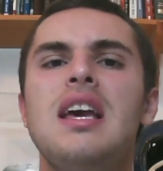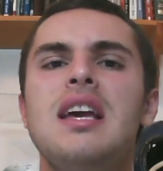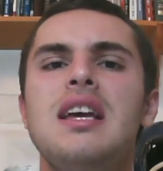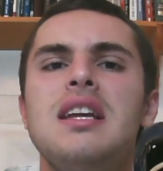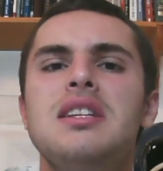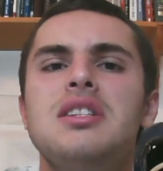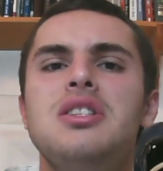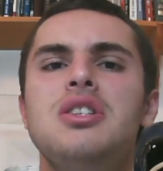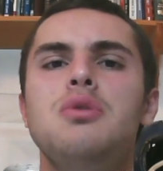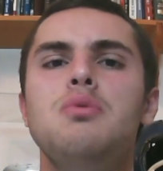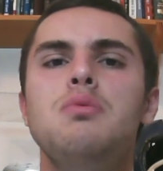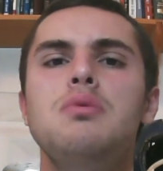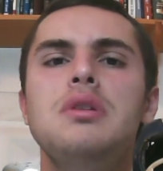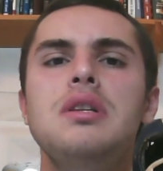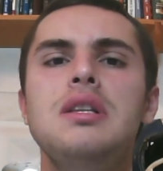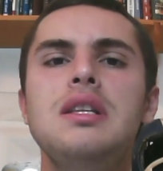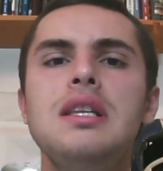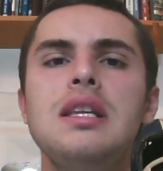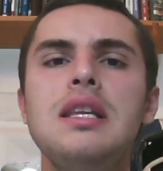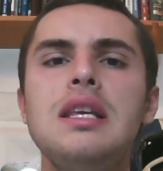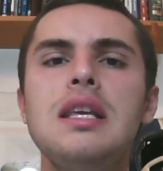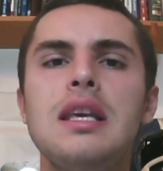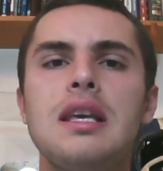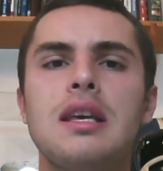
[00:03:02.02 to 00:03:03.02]
is
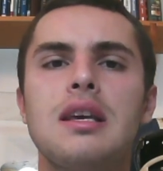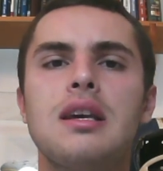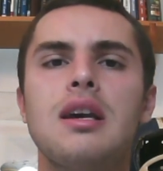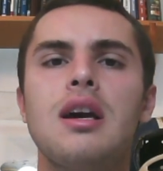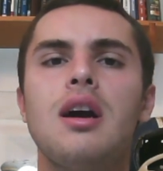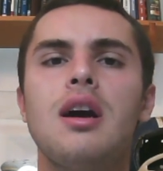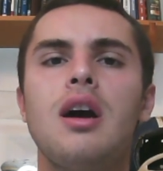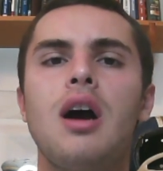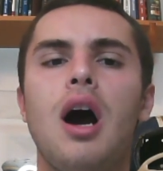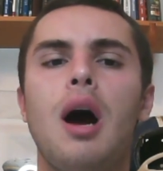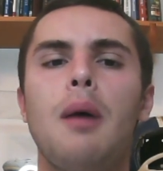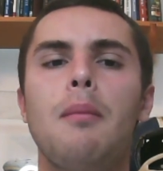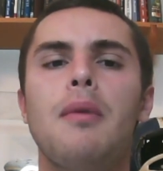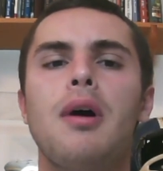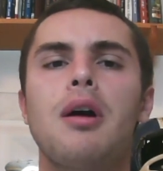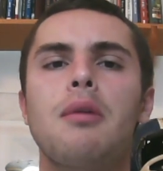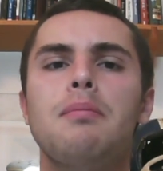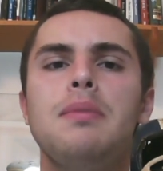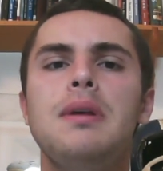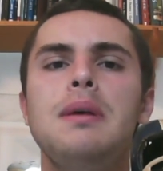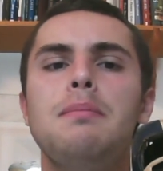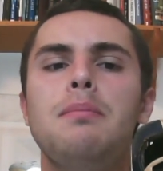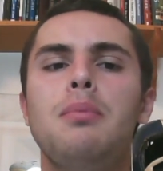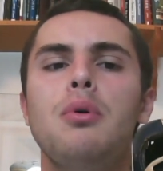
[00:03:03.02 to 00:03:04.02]
unique among
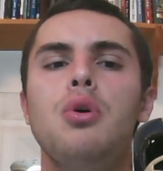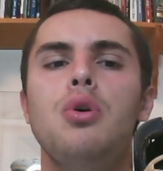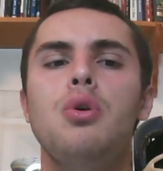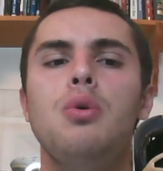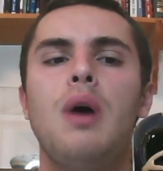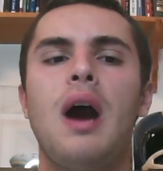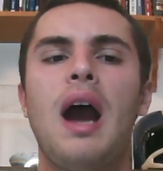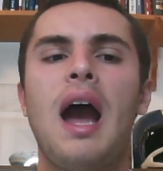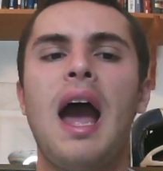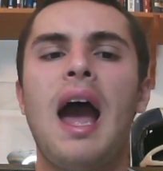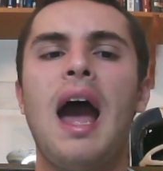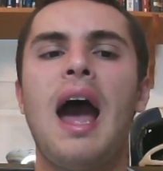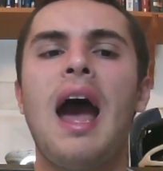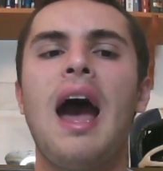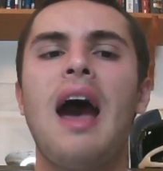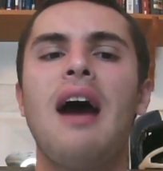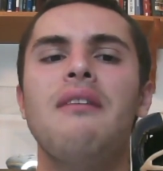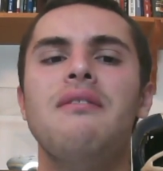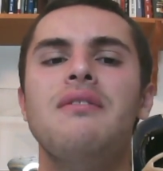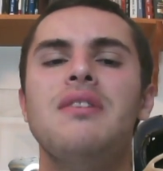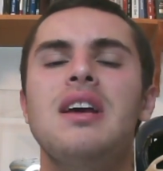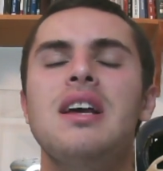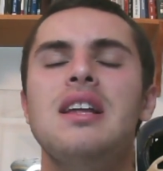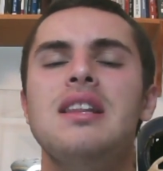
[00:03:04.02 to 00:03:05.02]
people who have
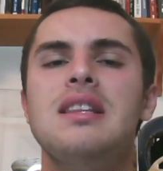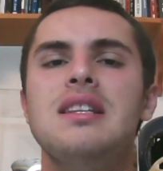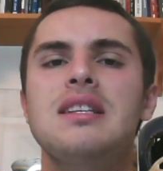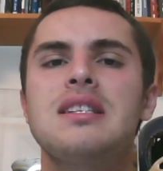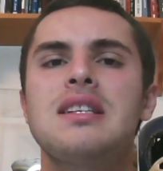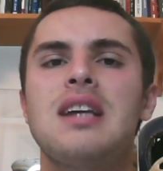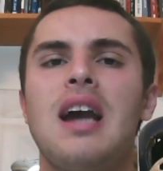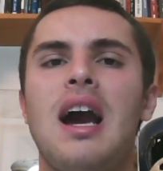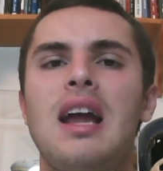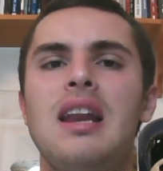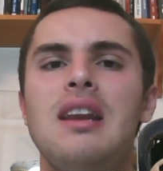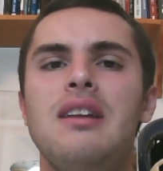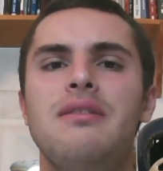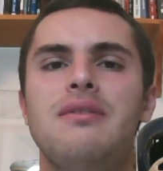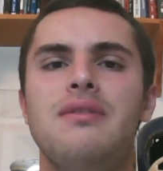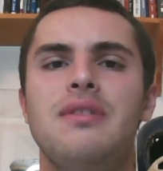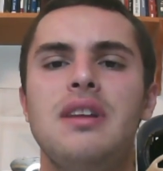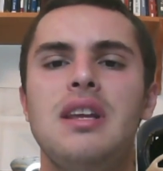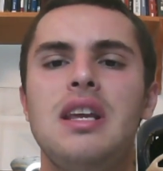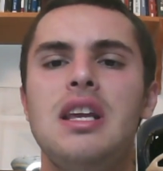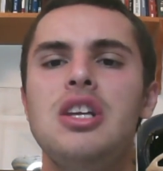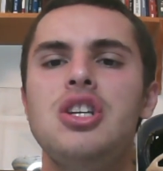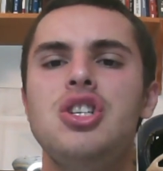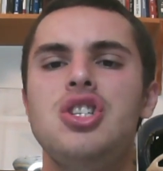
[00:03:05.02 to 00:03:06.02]
this kind of
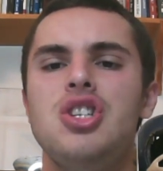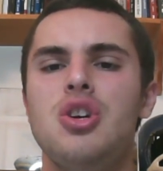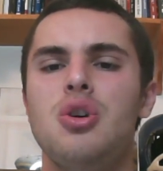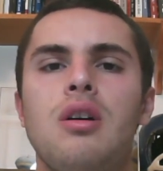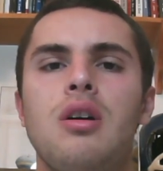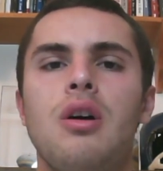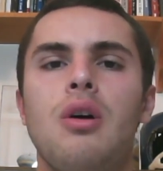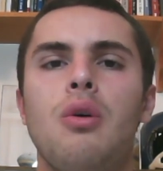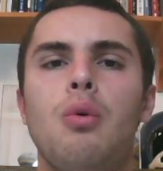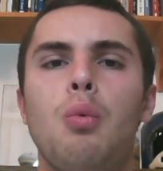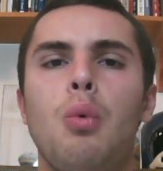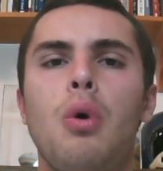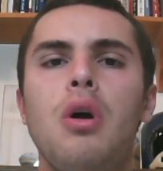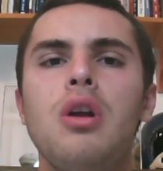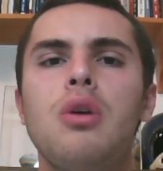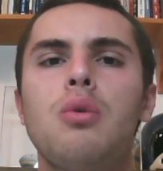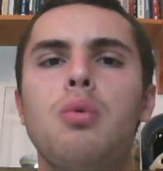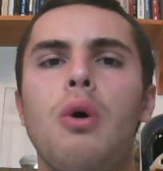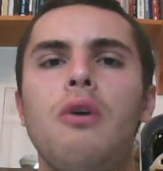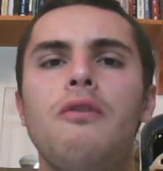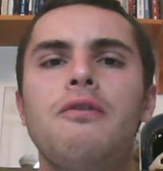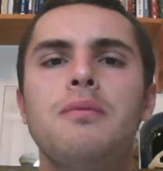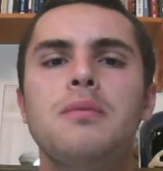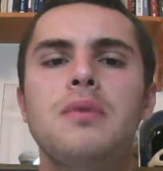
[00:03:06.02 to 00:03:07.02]
issue. One
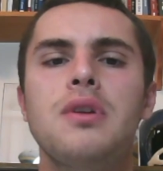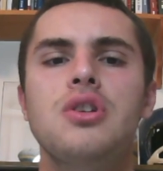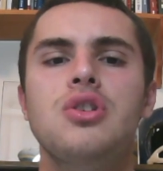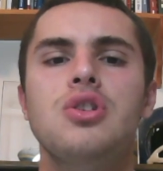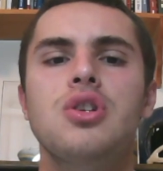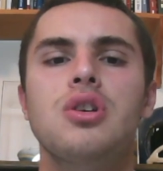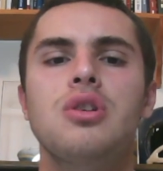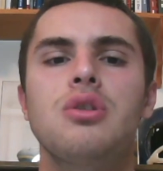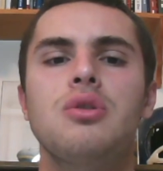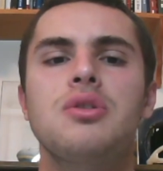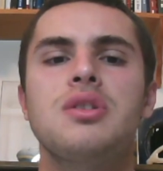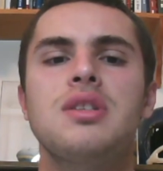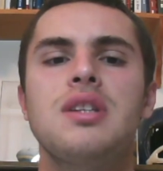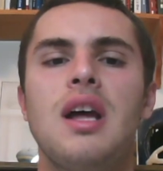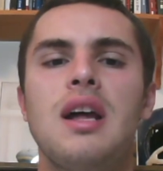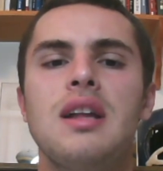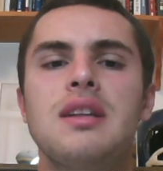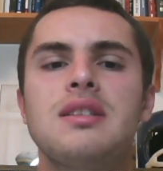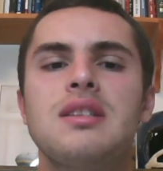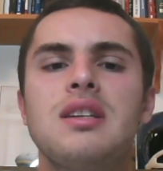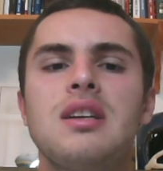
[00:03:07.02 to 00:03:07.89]
quote from the journal says,